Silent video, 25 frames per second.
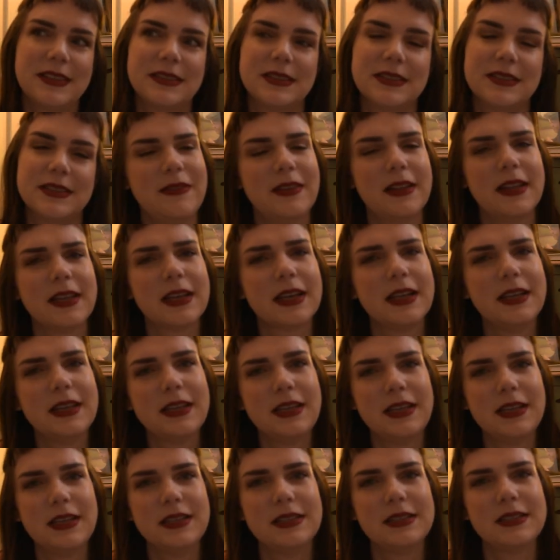I feel like I
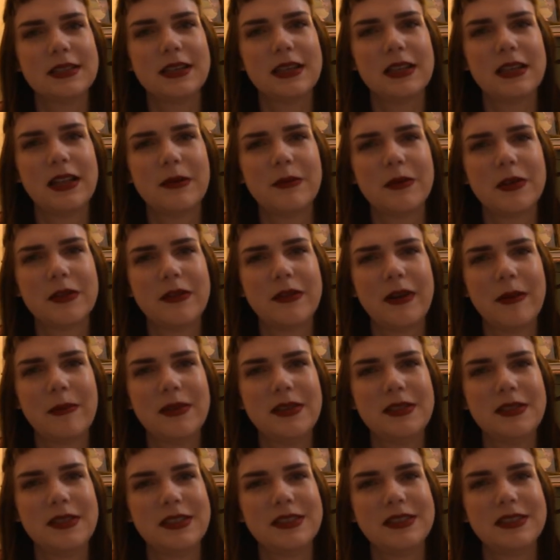need a lot more
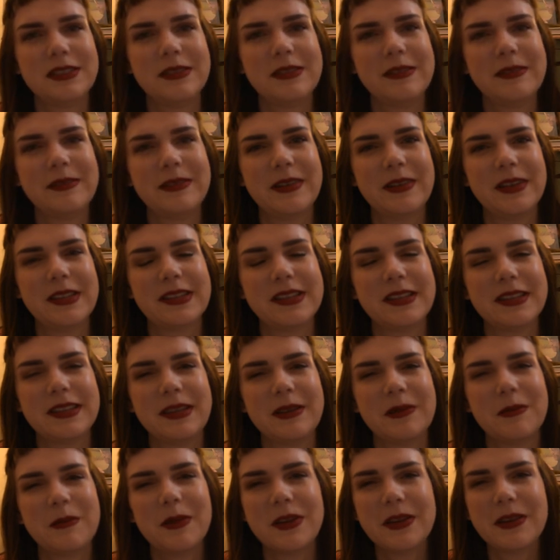repetition with
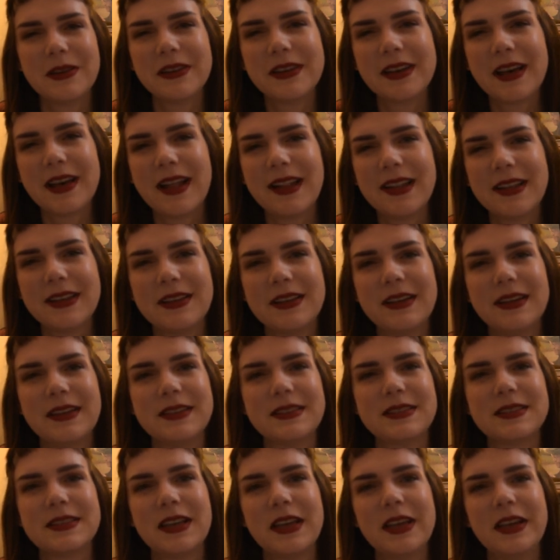like
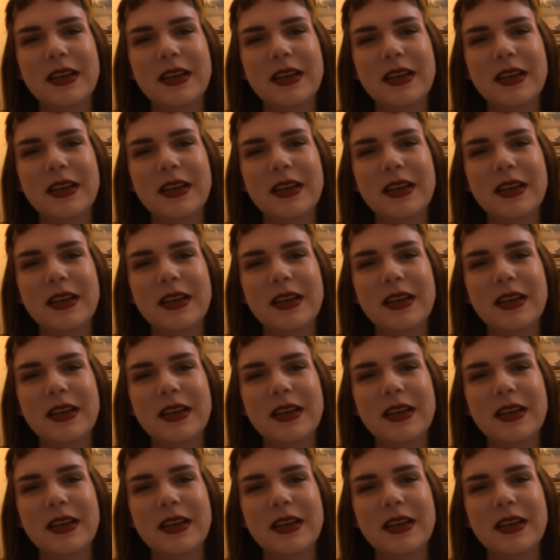watercolors,